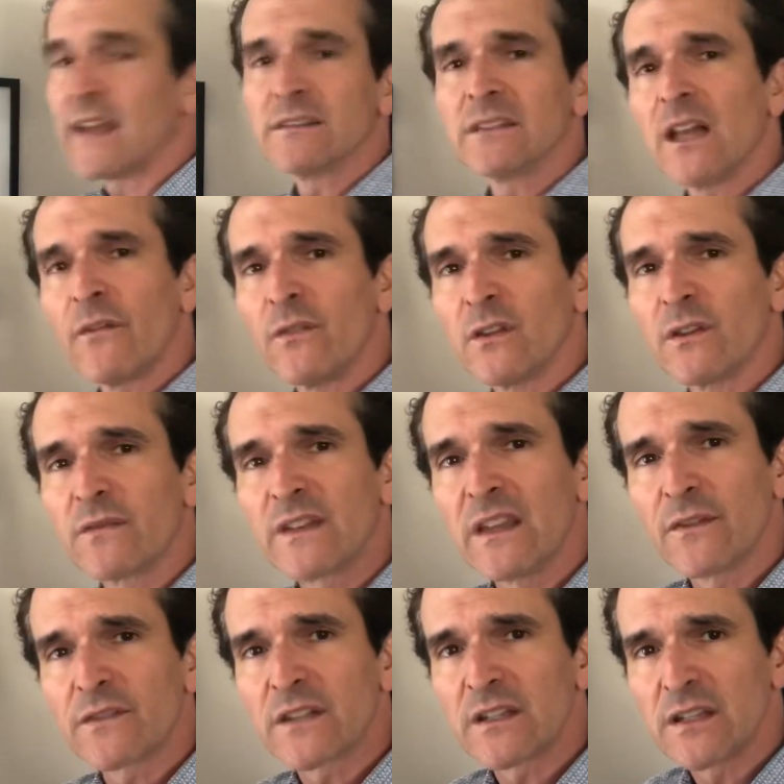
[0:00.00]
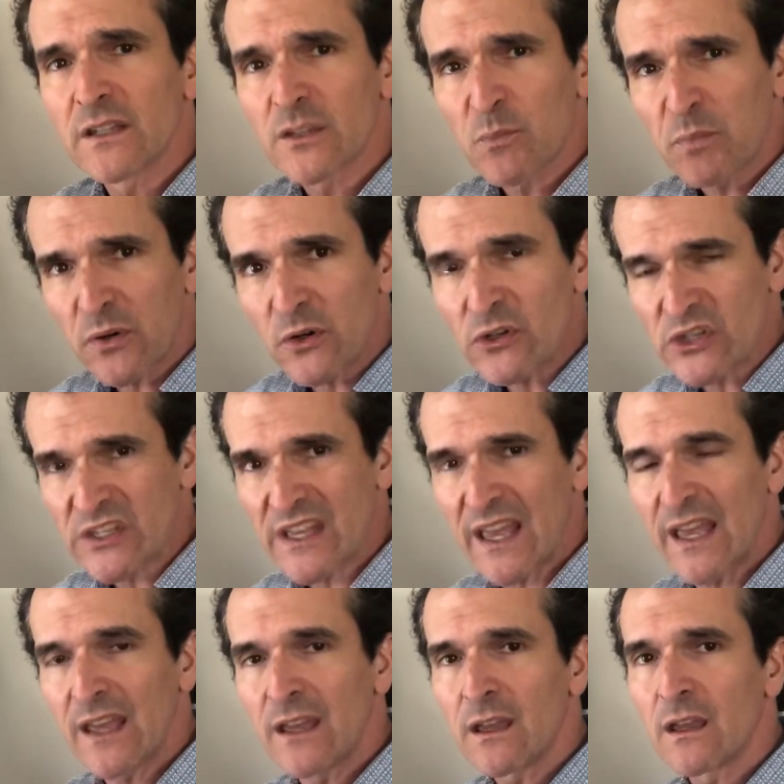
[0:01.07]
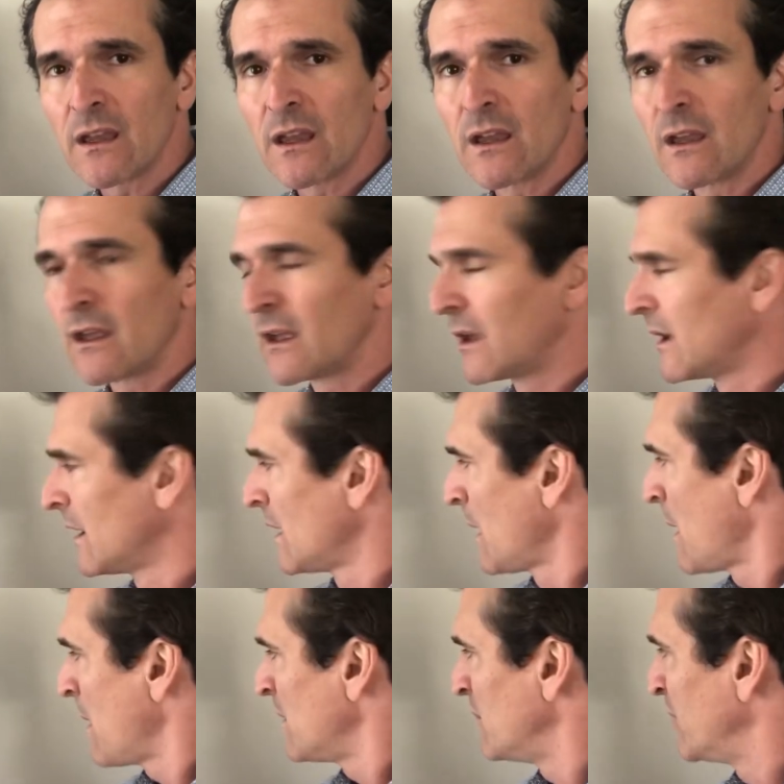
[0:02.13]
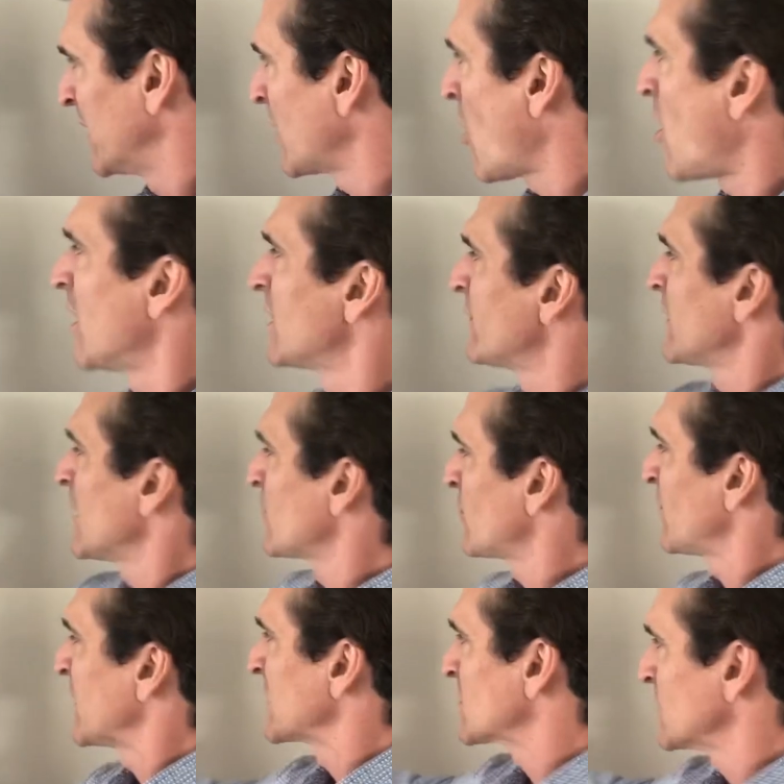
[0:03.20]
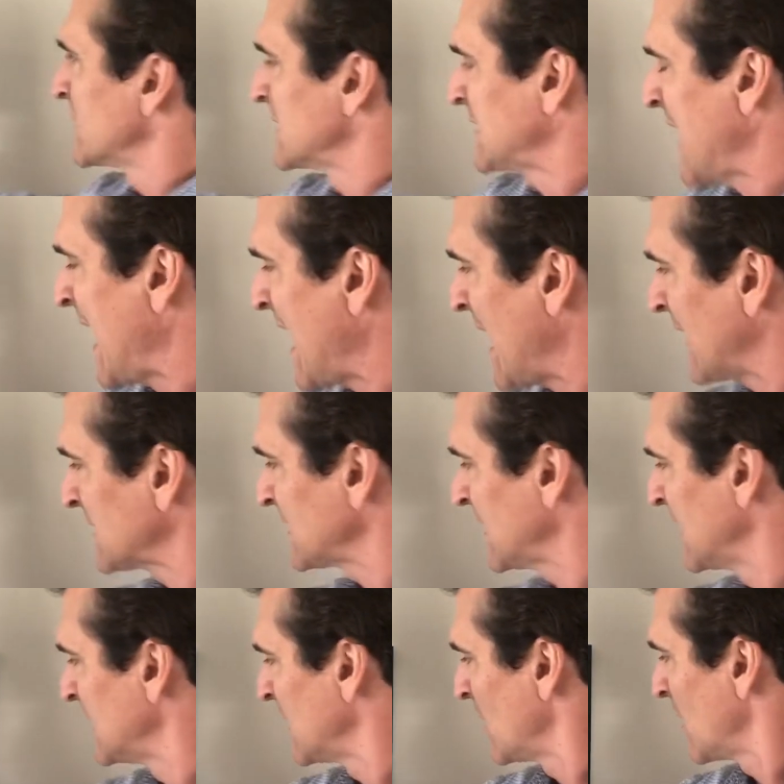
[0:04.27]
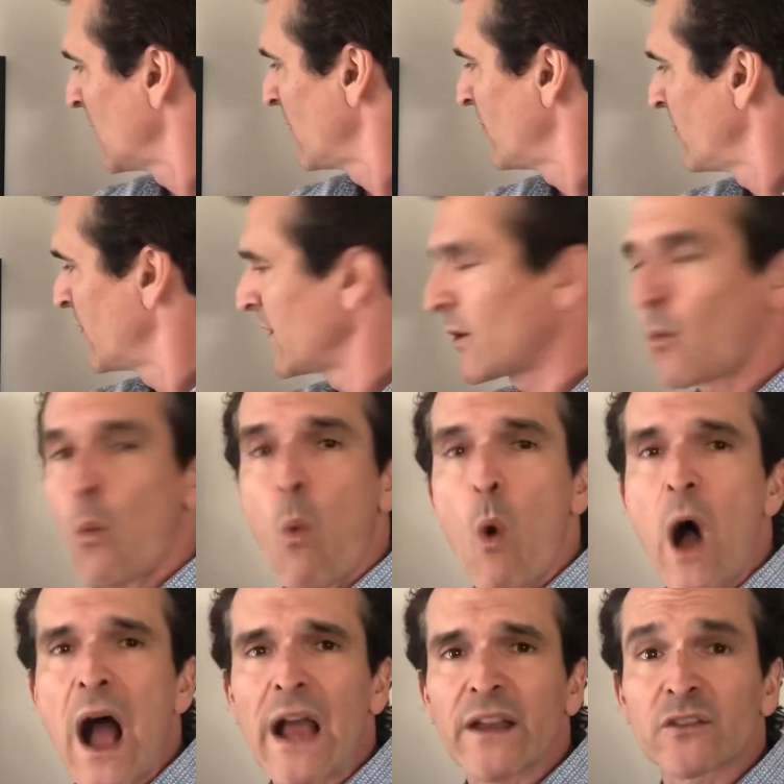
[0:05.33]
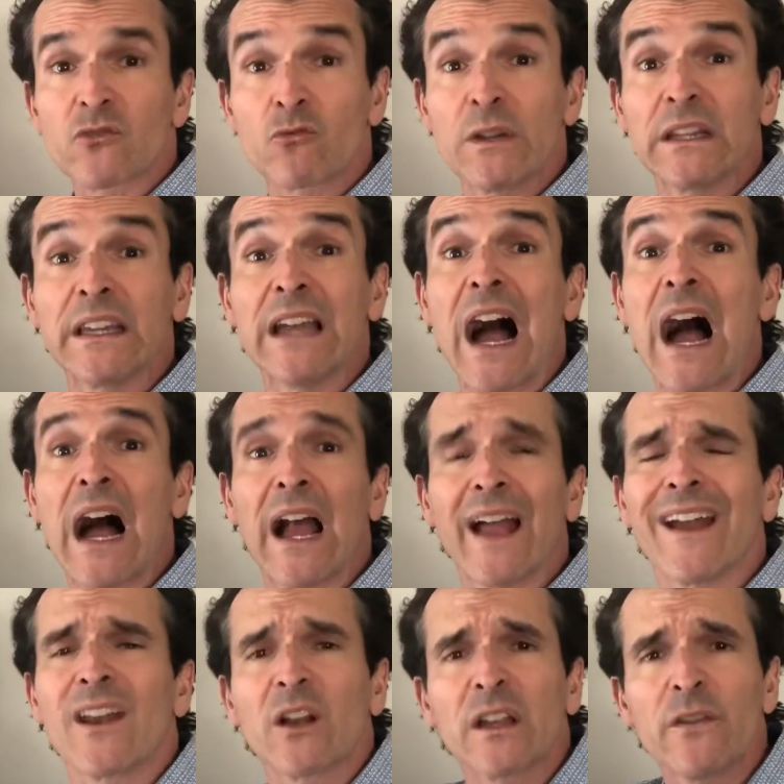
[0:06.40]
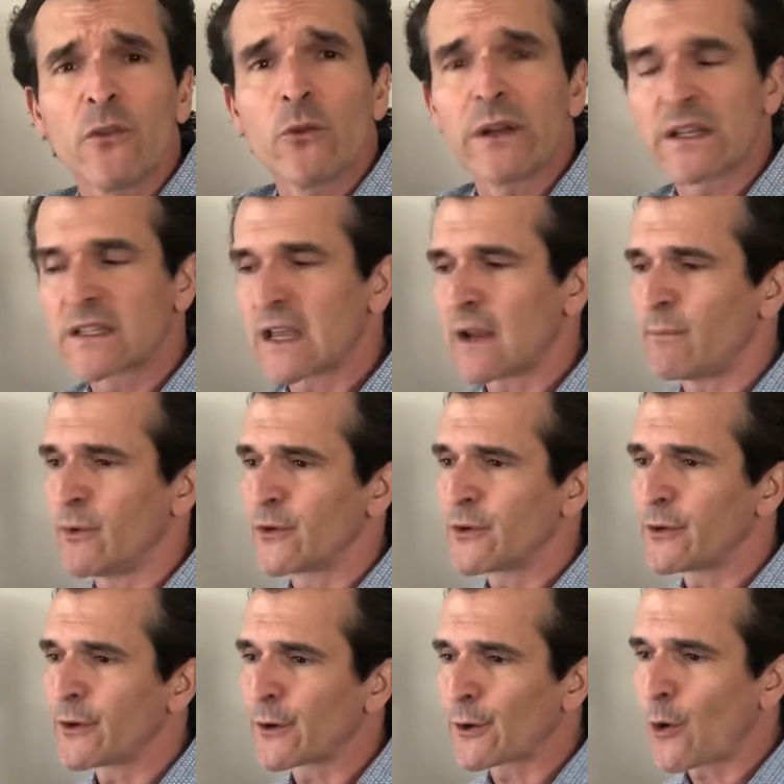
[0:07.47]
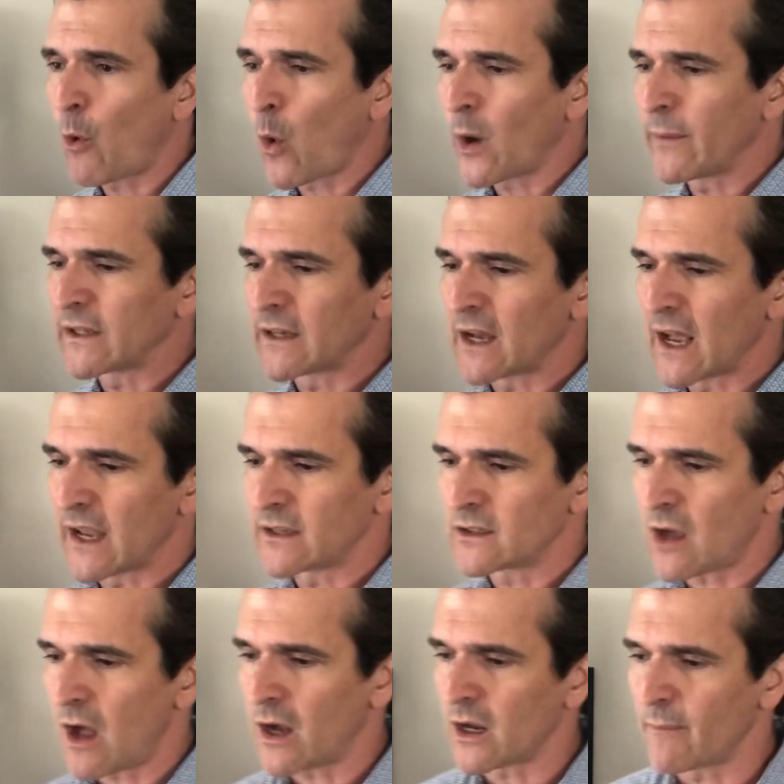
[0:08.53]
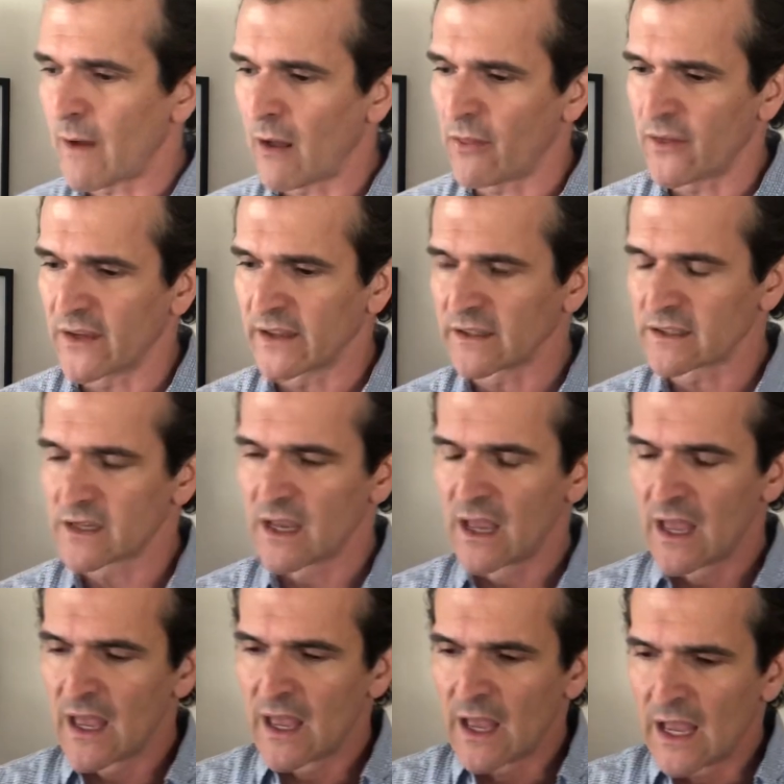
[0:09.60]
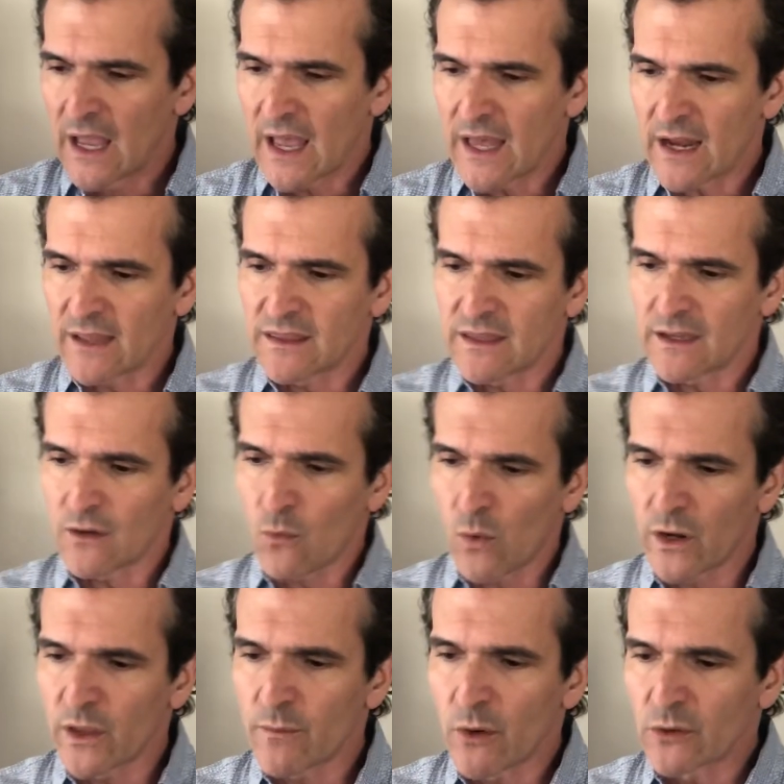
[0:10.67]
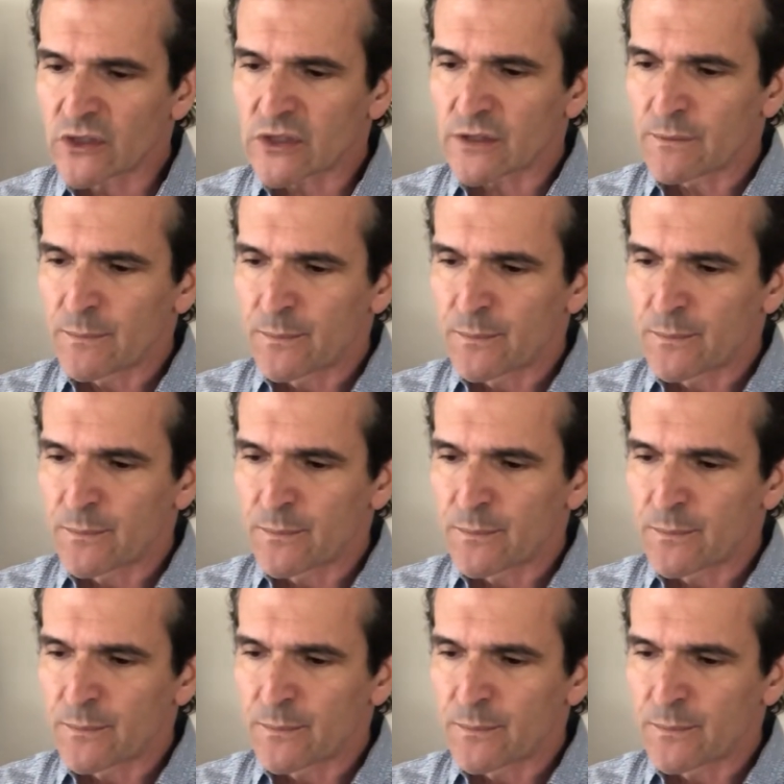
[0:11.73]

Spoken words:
level of giftedness per se, but all of the other things are intact and their why is really high. And I'll give you an example. You'll hear Corbin and I talk about things, and I think one of the most